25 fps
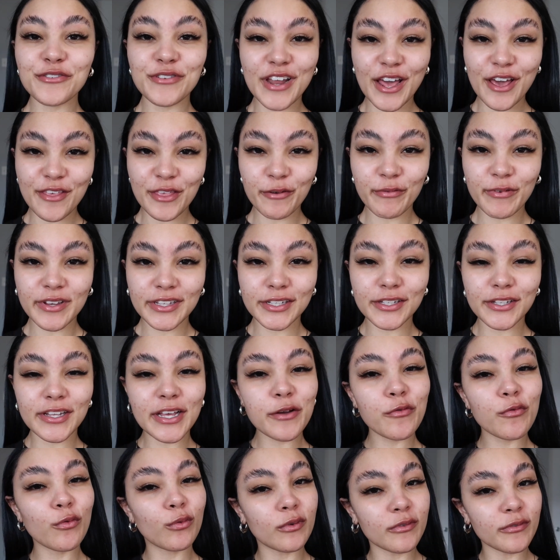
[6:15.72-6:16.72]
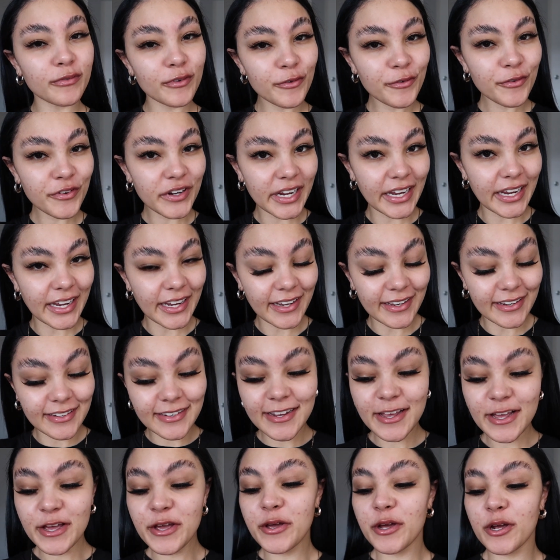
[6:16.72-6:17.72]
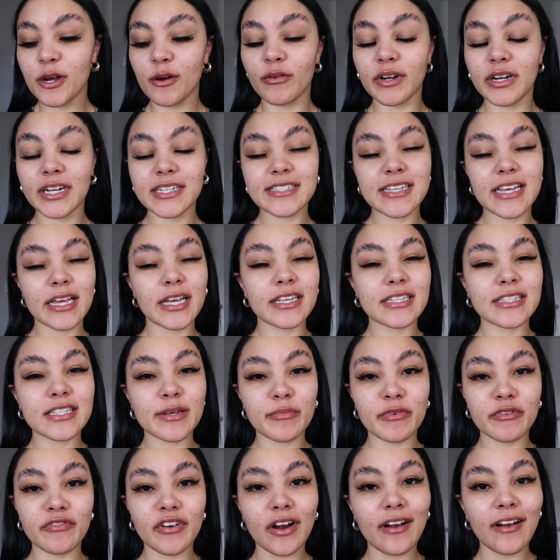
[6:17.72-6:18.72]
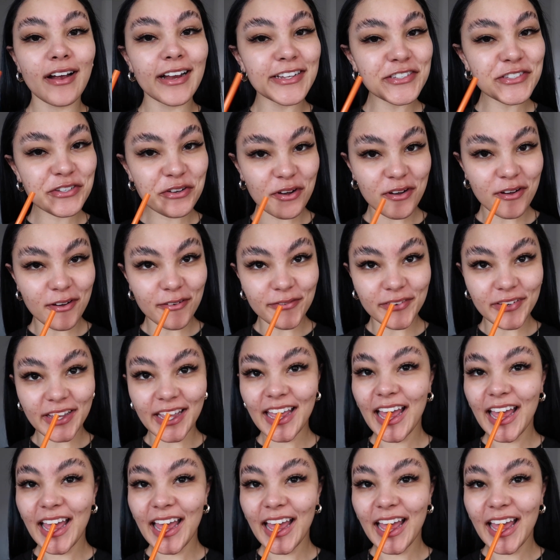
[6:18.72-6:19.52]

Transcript: now that we look like Wolverine, we're gonna take a sip of our iced coffee.